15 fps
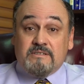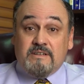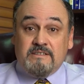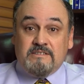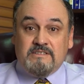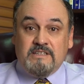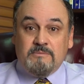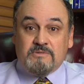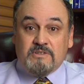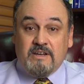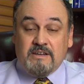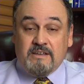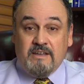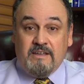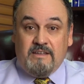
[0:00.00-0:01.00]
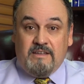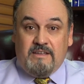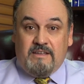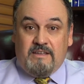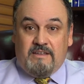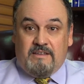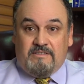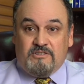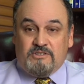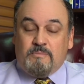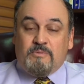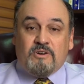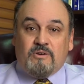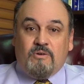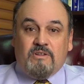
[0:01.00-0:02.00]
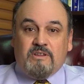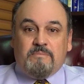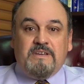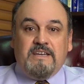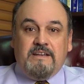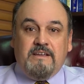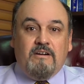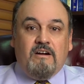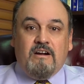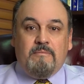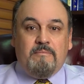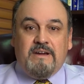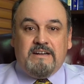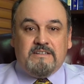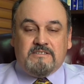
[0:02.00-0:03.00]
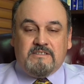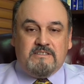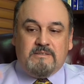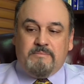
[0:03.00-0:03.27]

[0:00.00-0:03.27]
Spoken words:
It seems like there's a book called The PDR in Medicine.